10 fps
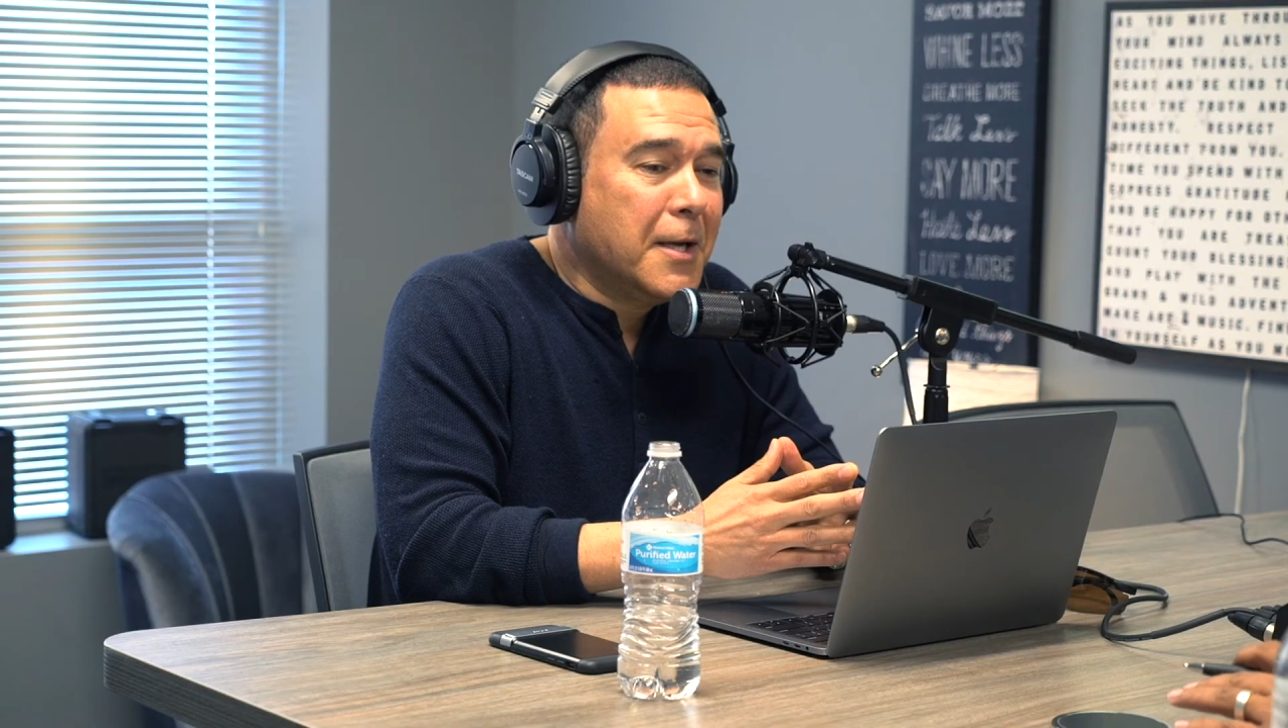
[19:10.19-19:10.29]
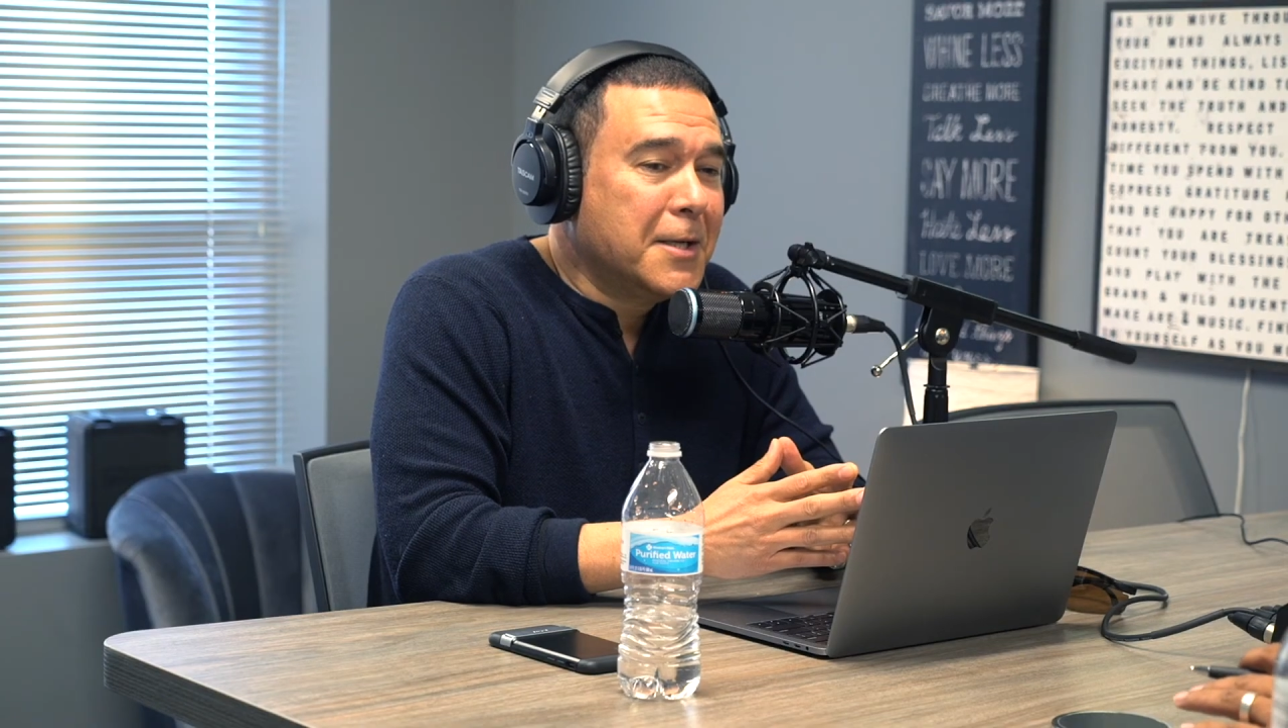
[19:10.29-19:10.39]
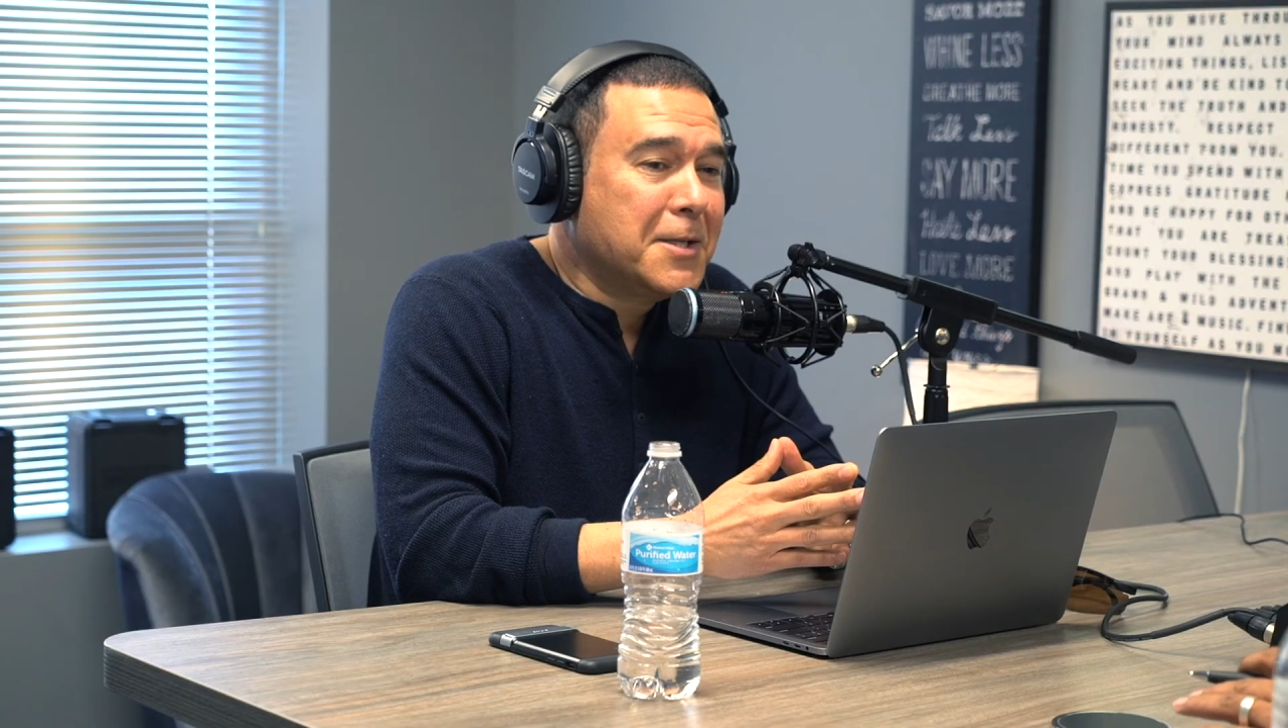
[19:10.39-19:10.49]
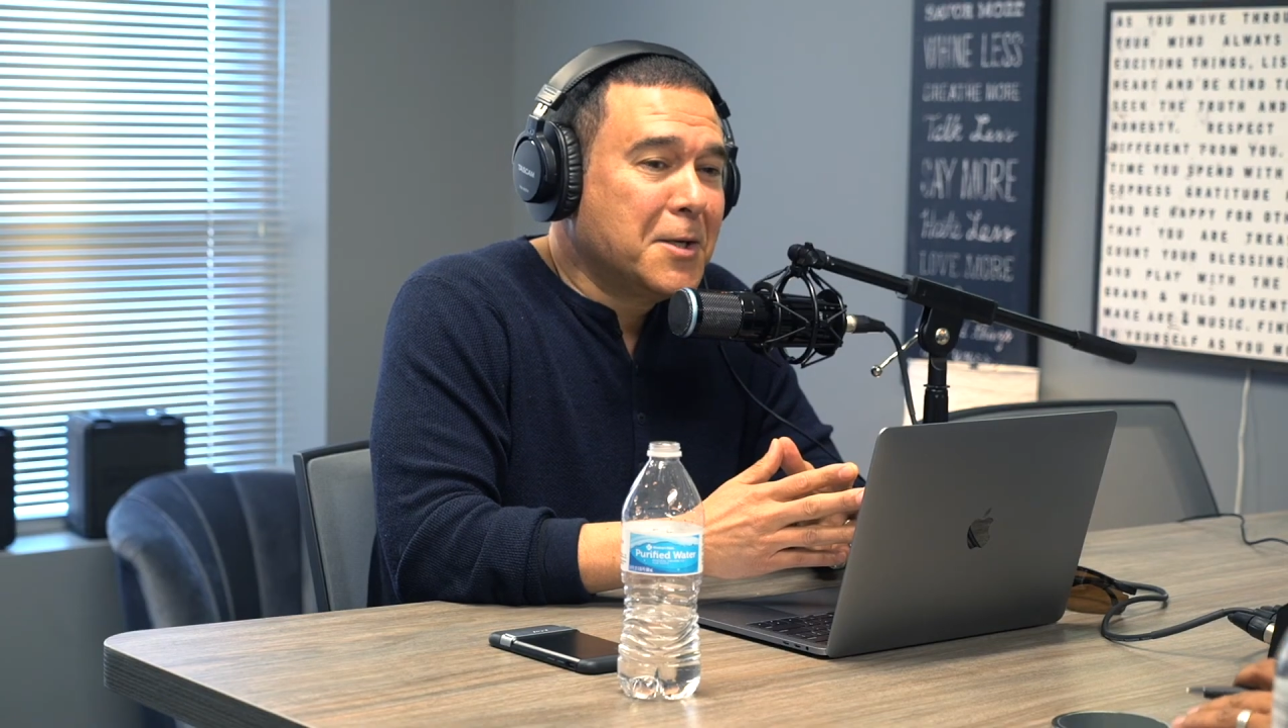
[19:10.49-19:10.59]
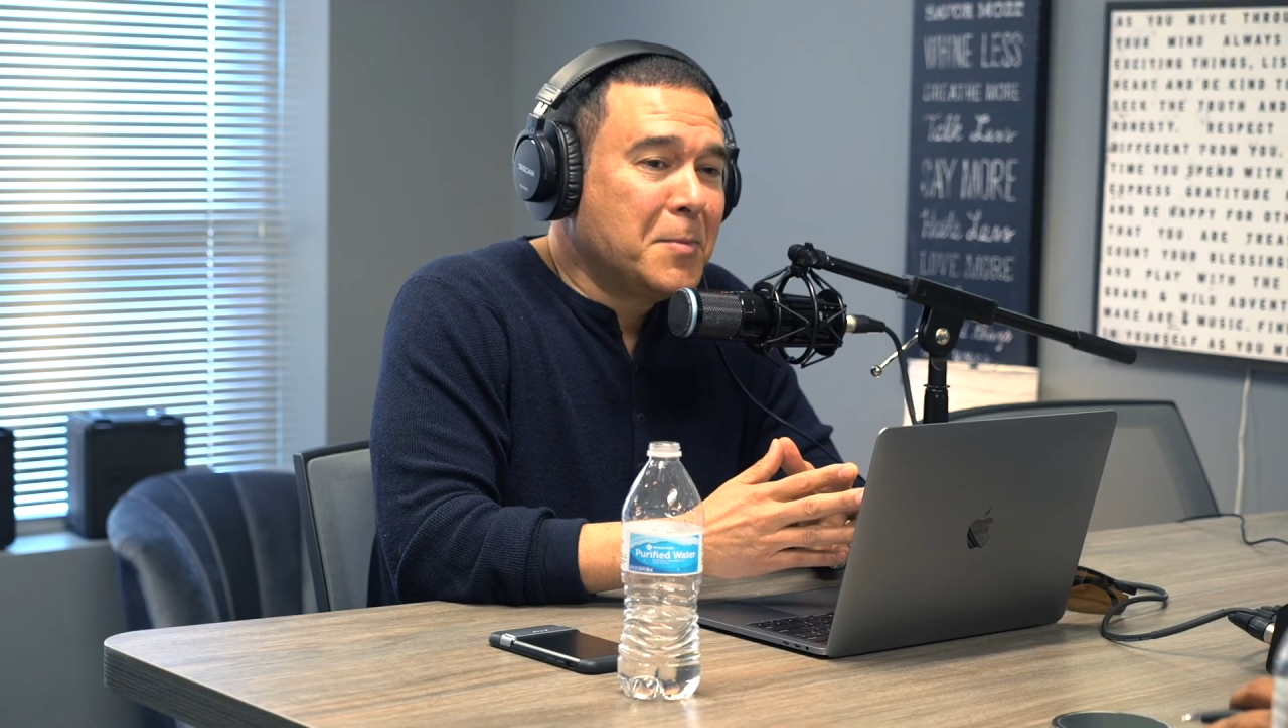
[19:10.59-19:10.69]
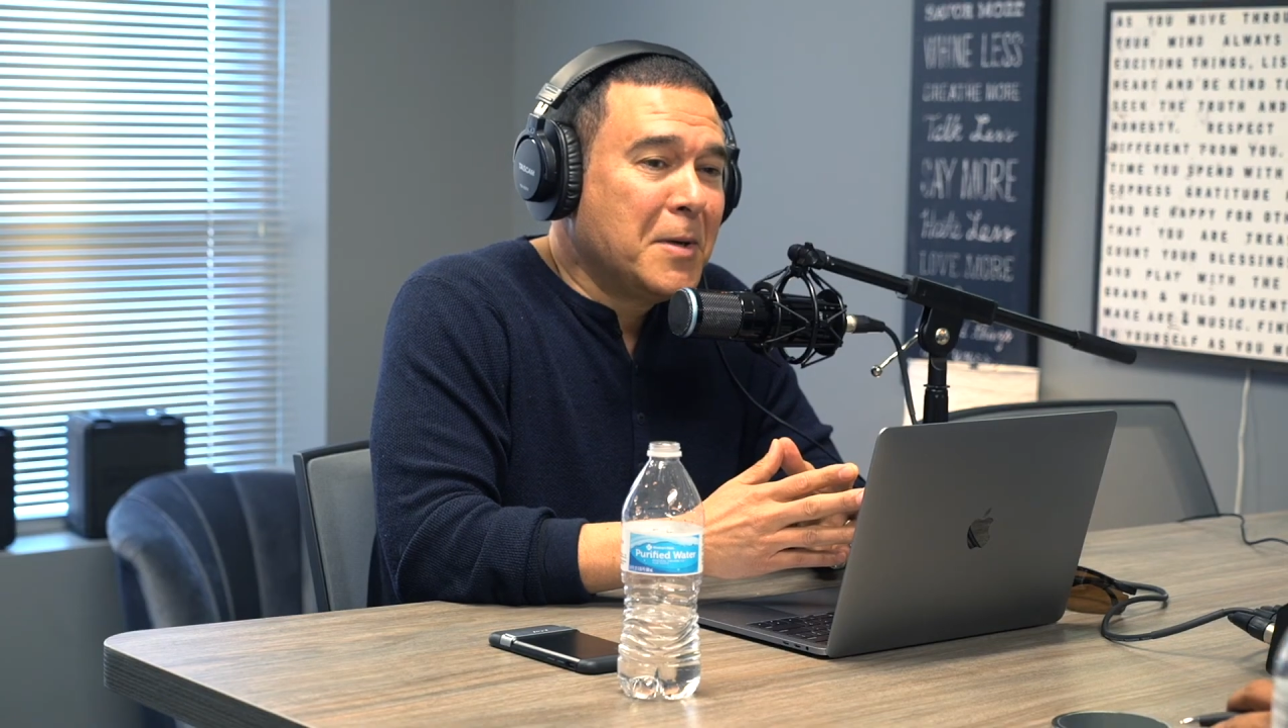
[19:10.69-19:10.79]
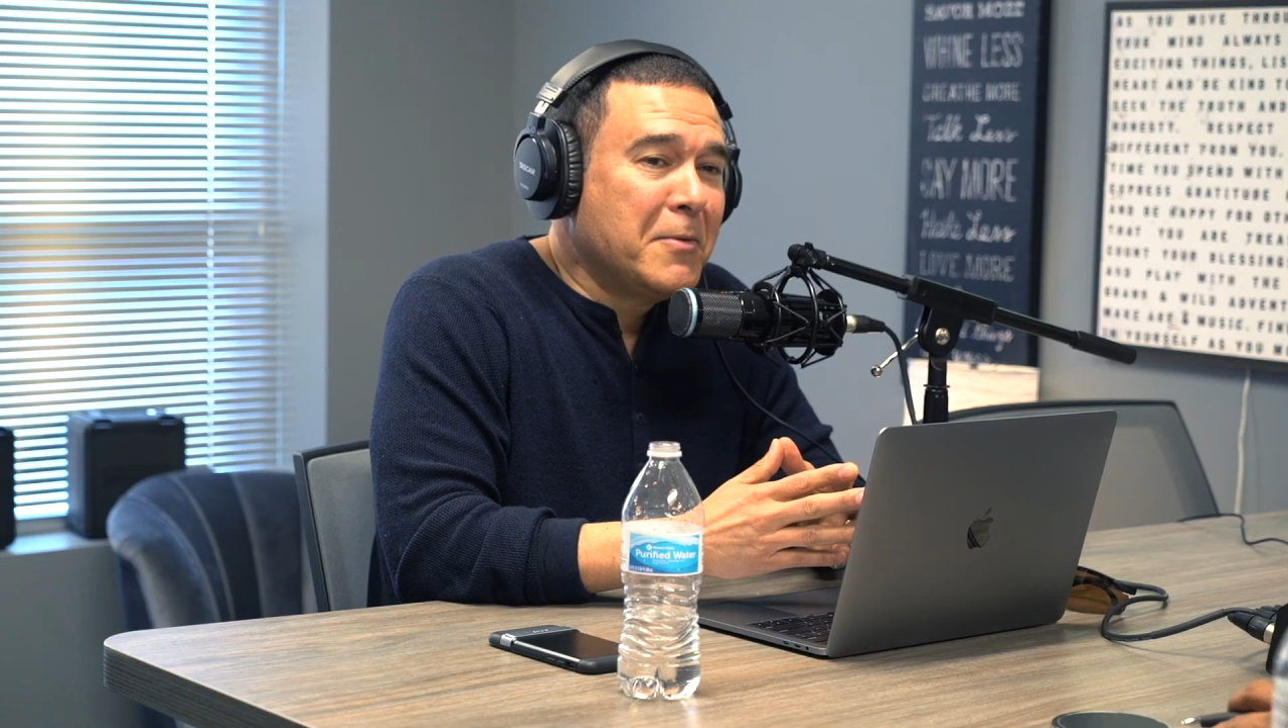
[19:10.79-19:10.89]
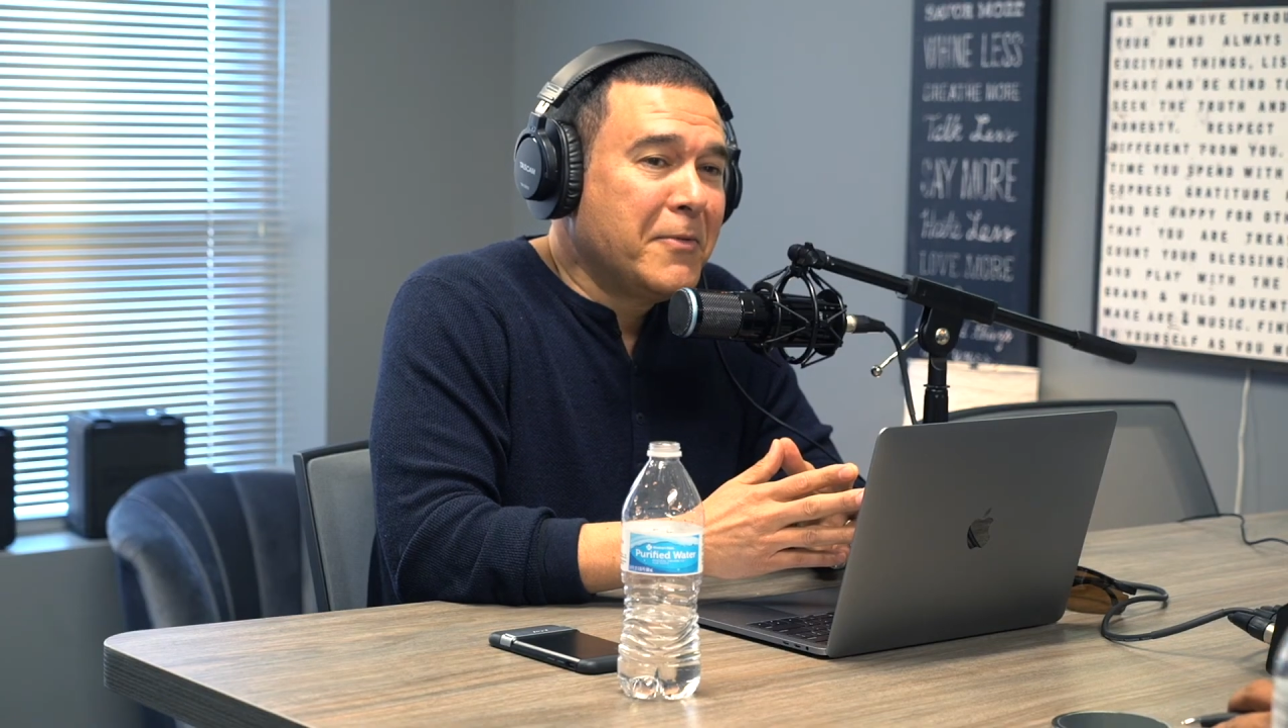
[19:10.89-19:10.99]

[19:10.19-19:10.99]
I like to tell people,